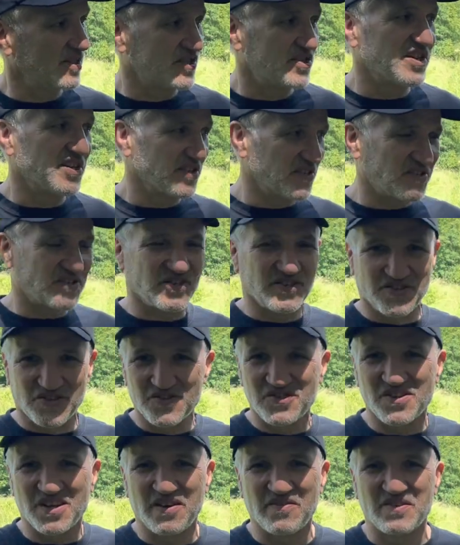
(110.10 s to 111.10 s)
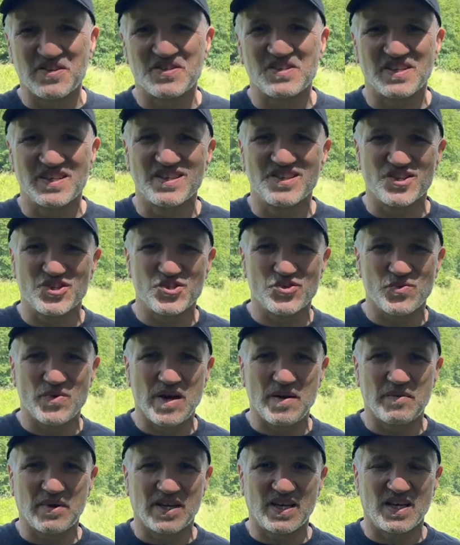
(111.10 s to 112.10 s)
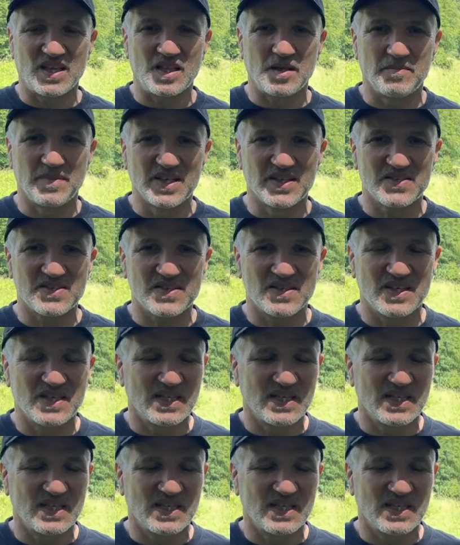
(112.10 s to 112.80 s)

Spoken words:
disc is obviously the ceramic elements.